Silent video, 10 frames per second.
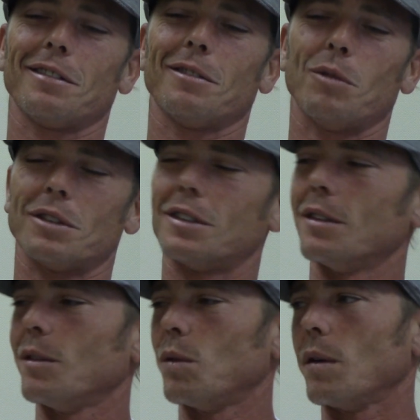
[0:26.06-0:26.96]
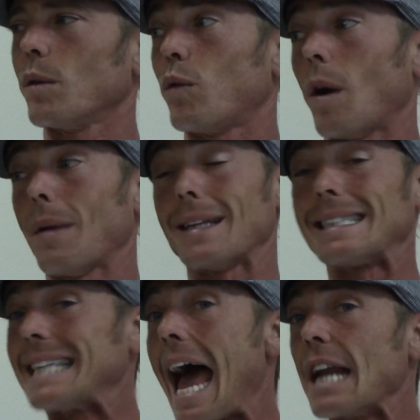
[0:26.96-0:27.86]
what's the word I'm looking for? I'm not
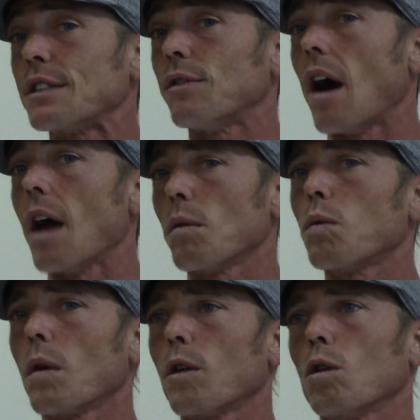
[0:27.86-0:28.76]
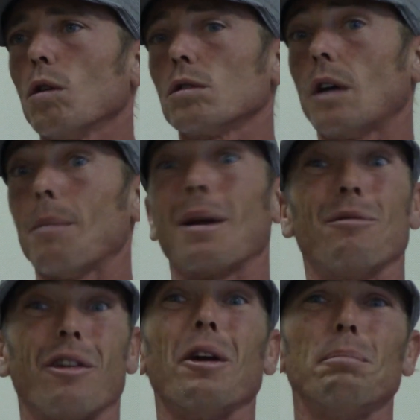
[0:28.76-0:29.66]
satisfied with where the girls are at, but I'm
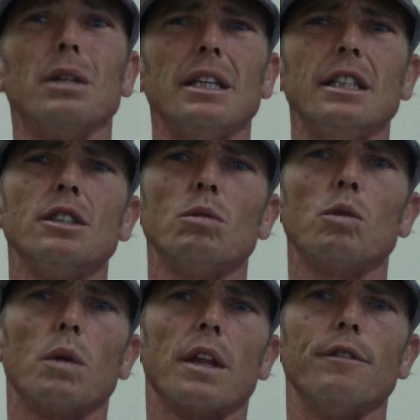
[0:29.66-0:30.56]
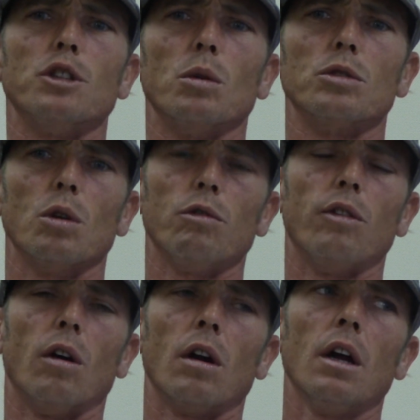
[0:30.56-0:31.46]
very pleased with what they've shown so
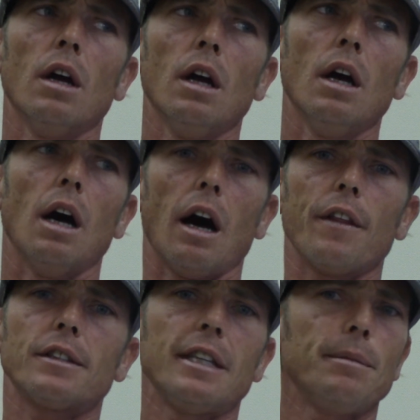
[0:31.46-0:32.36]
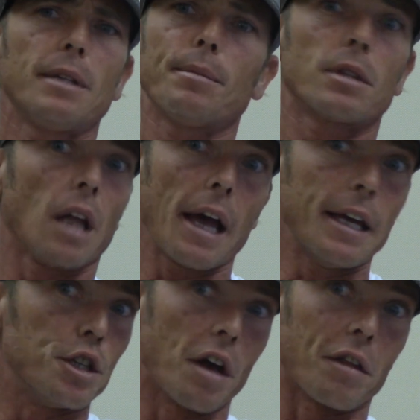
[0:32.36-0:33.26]
far. This team seems to like
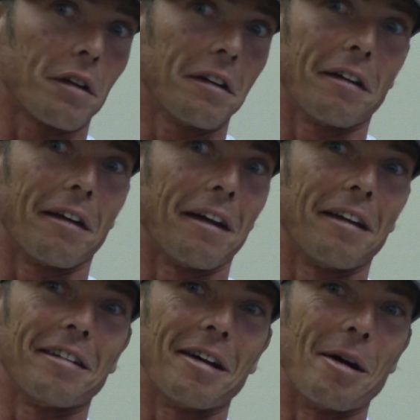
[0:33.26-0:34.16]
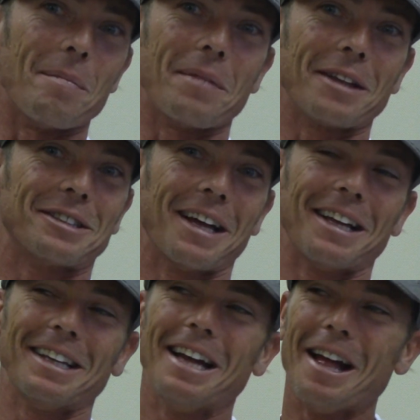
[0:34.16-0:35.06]
each other, and that's
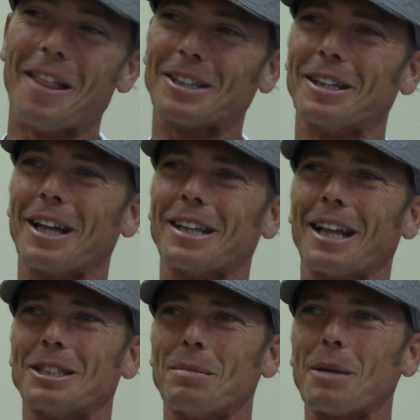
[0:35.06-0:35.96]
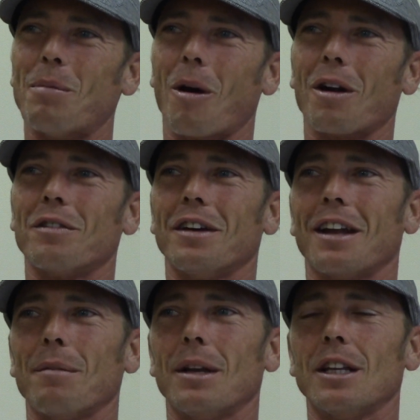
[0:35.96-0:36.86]
a big part of it.
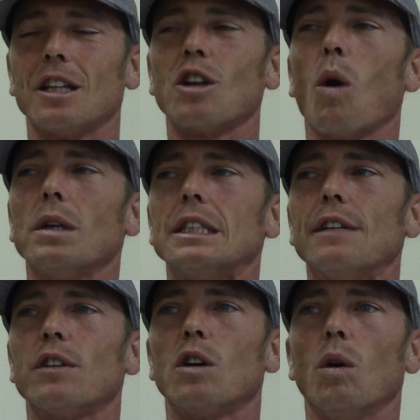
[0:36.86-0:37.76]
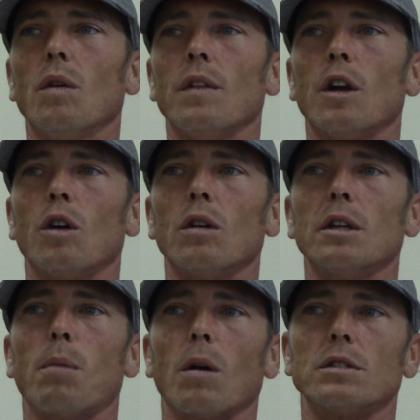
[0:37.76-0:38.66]
I mean, it's always difficult in the
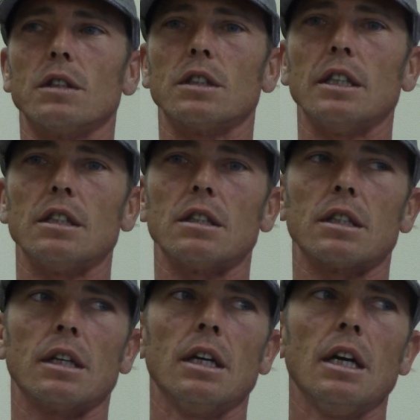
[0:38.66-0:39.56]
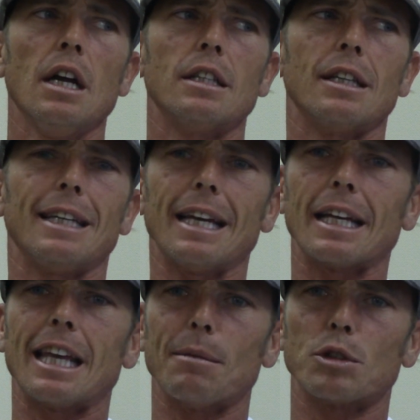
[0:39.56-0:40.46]
early parts of the season to get a
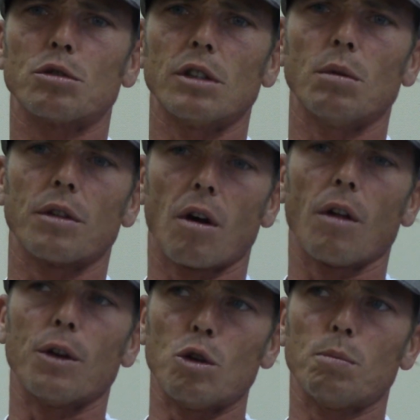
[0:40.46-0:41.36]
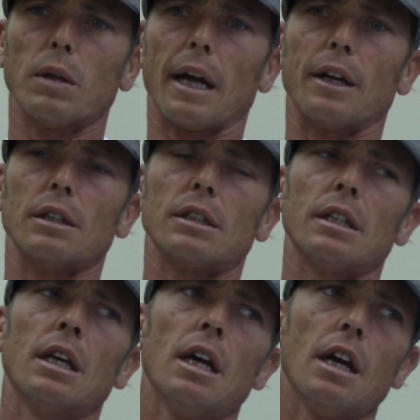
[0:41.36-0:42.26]
chemistry with all the new players,
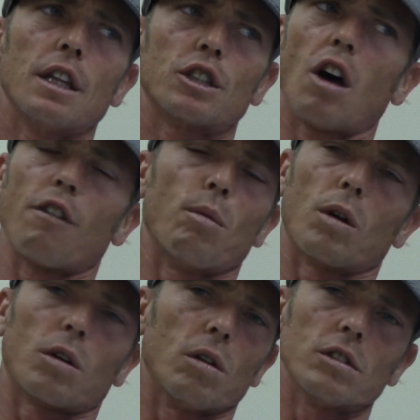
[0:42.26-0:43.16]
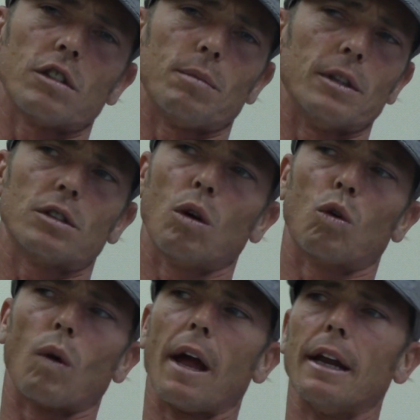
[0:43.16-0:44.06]
and the sophomore girls have been so
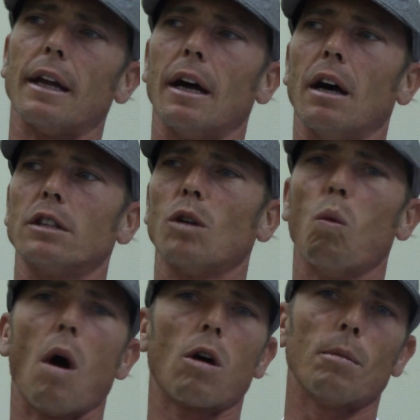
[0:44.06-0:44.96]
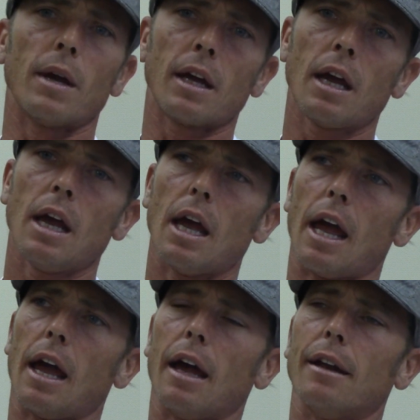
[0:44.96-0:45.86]
great, so welcoming,
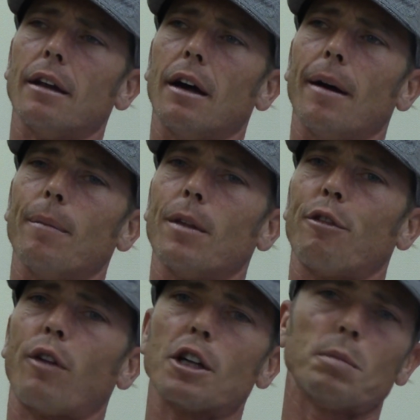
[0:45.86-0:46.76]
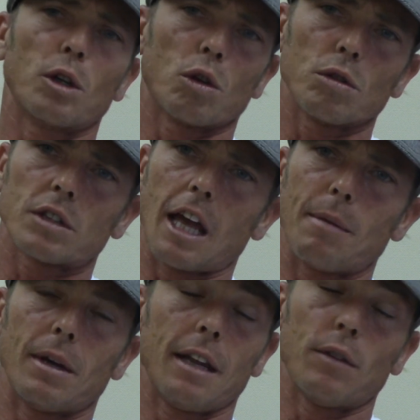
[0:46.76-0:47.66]
and the freshman girls
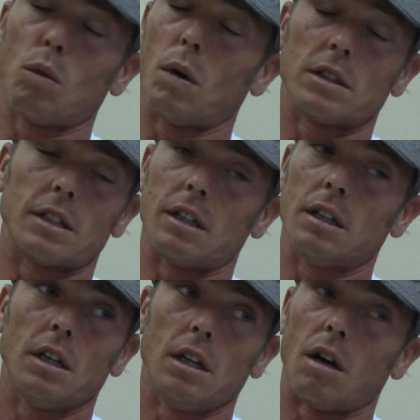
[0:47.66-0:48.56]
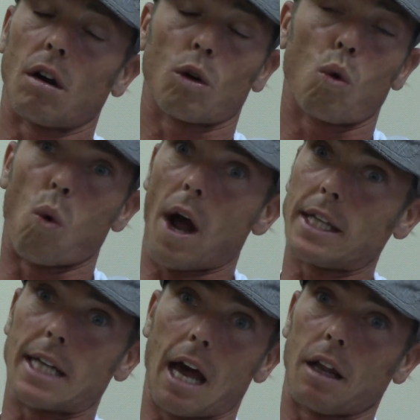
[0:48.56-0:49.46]
came in, even the ones that are quite
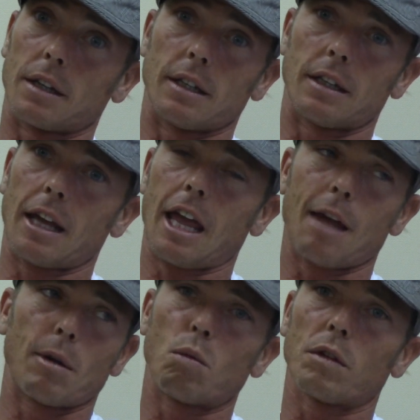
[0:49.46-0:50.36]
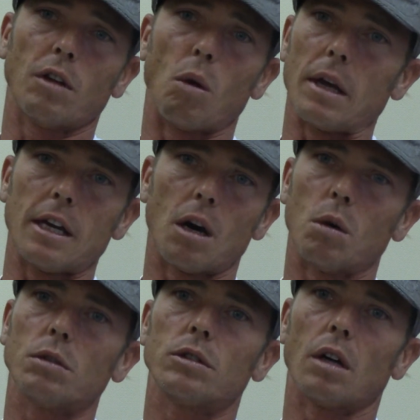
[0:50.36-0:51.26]
talented, they came in with no
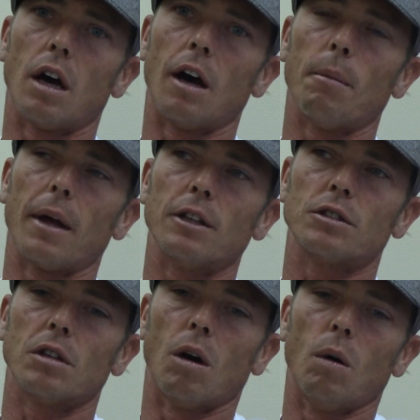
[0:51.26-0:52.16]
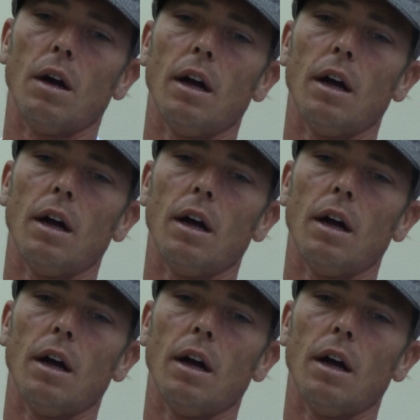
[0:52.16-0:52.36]
egos, and so